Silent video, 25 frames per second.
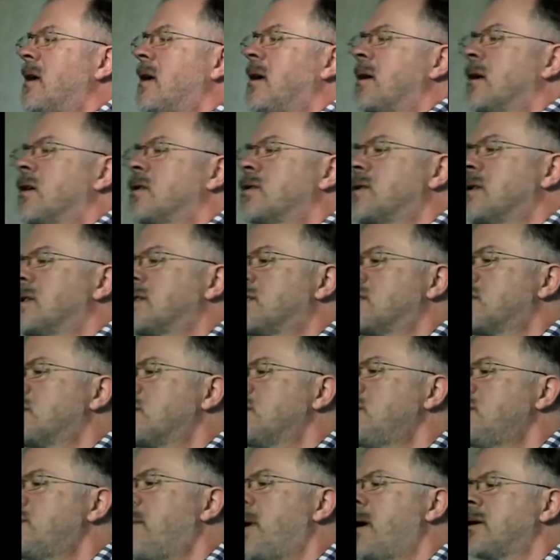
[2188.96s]
because there's
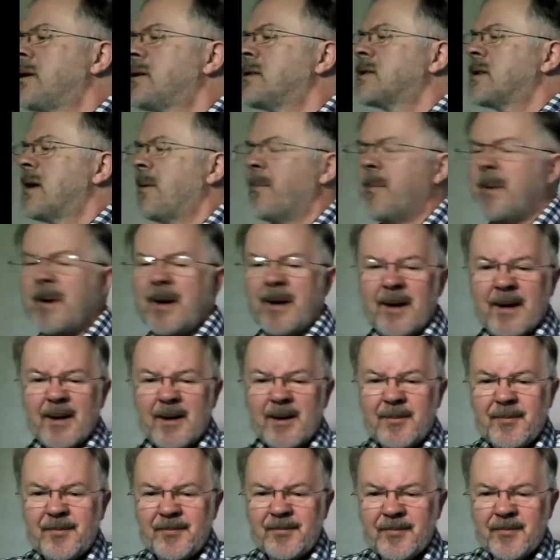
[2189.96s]
two buttons up
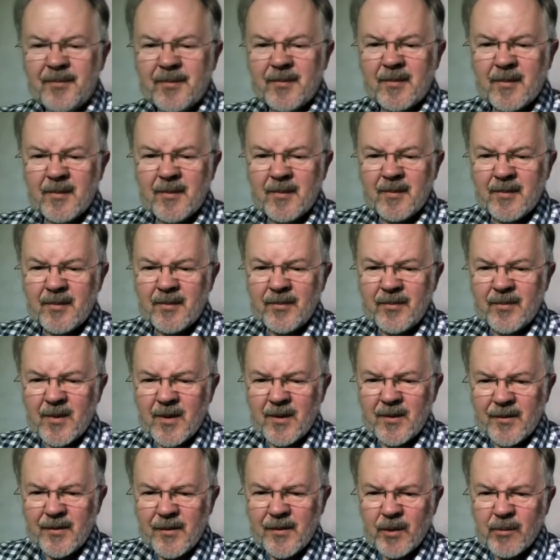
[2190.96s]
here
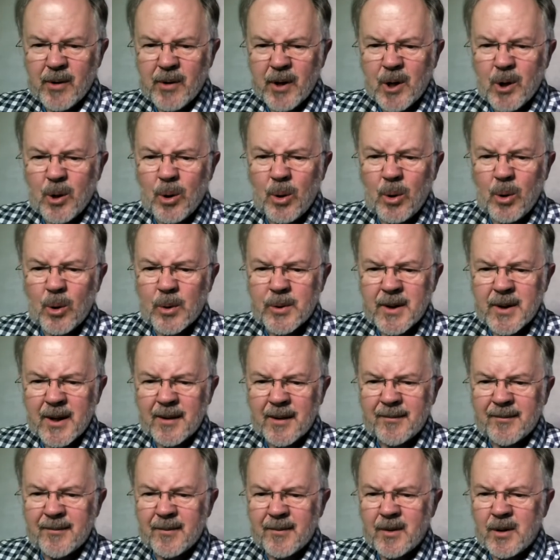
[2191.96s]
for
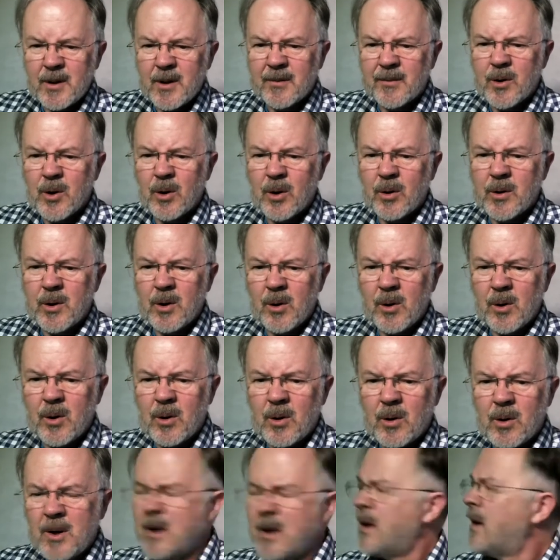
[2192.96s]
recording. You've got
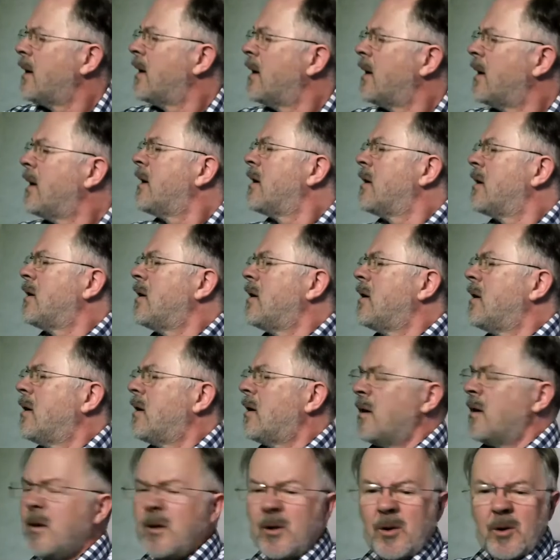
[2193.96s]
your
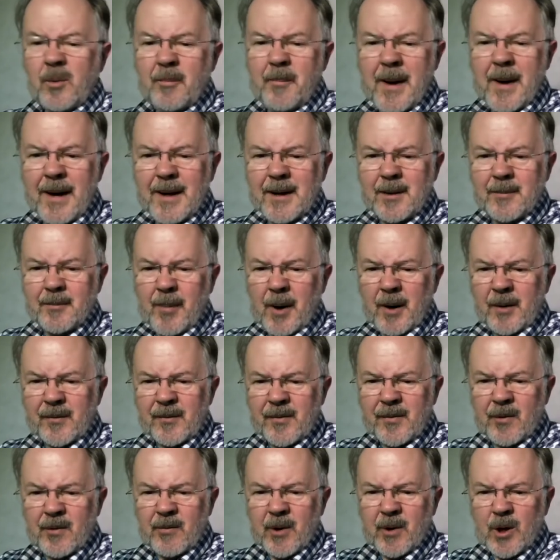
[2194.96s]
main button
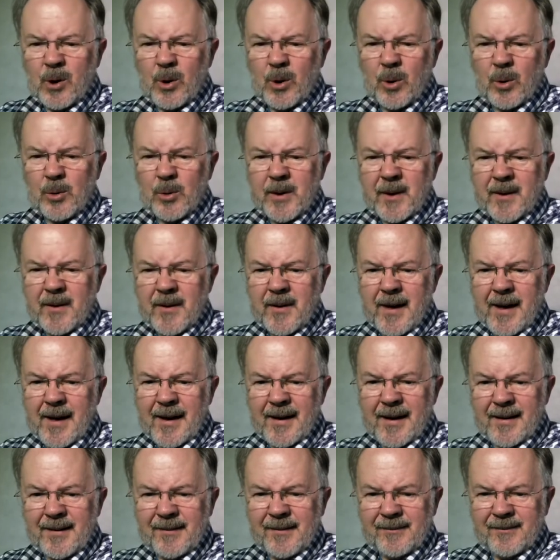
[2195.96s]
for recording
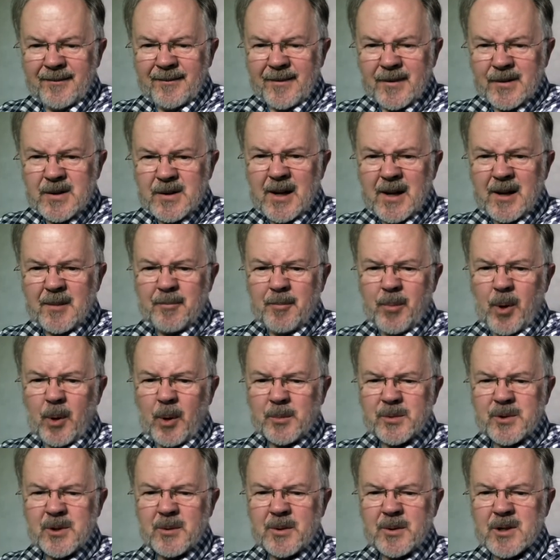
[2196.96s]
there. So that
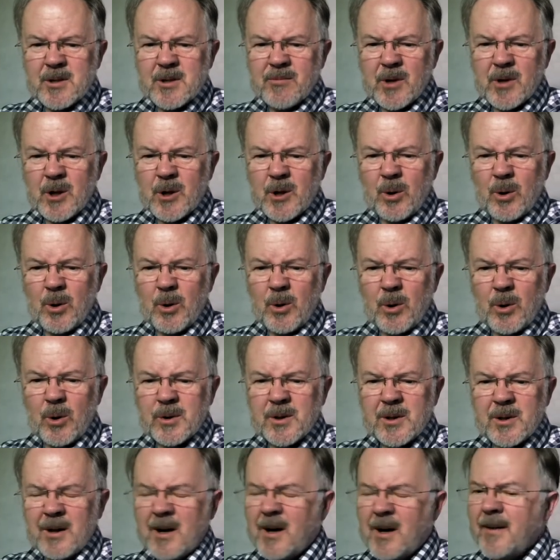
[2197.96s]
pops you into record
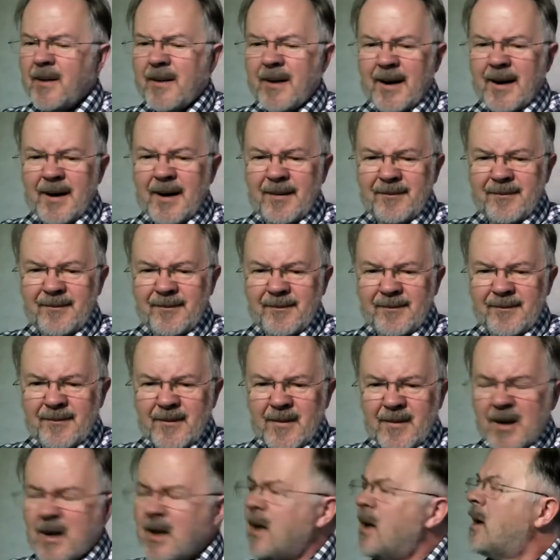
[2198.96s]
like that.
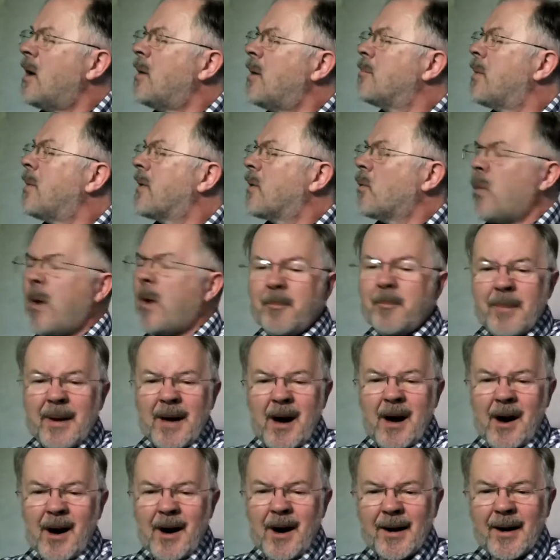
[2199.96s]
But the one
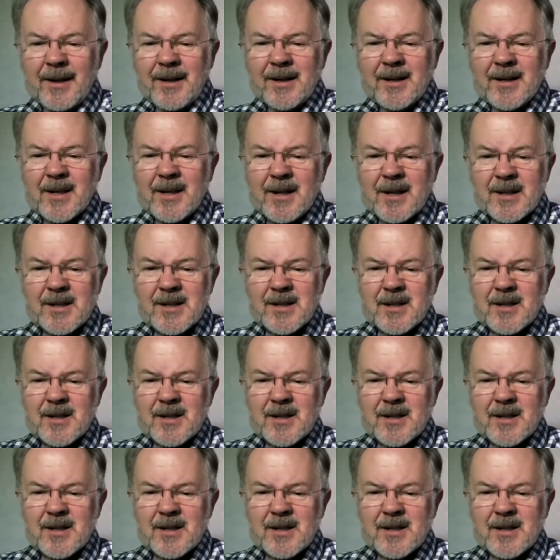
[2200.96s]
behind it,